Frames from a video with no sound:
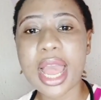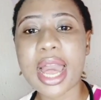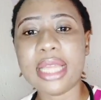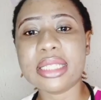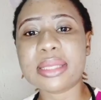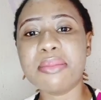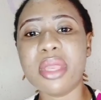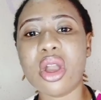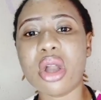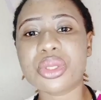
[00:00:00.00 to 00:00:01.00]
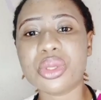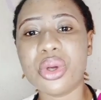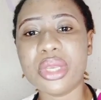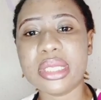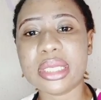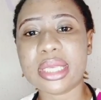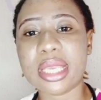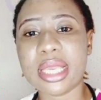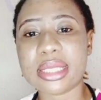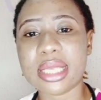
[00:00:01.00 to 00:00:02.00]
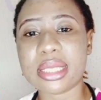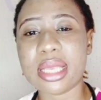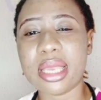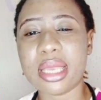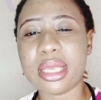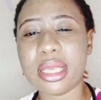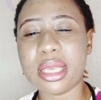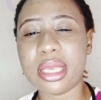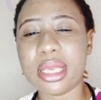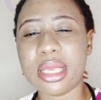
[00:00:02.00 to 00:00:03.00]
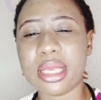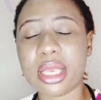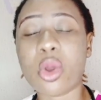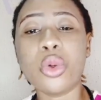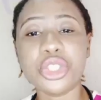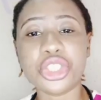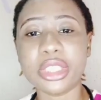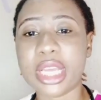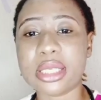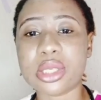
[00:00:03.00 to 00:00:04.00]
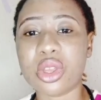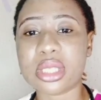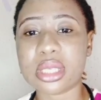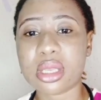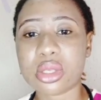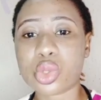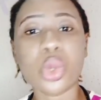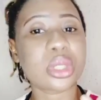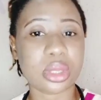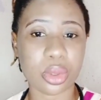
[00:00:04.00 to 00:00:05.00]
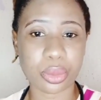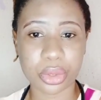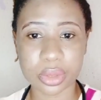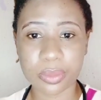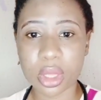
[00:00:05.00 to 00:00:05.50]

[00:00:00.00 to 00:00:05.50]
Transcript: and it may also indicate a condition that is not so serious.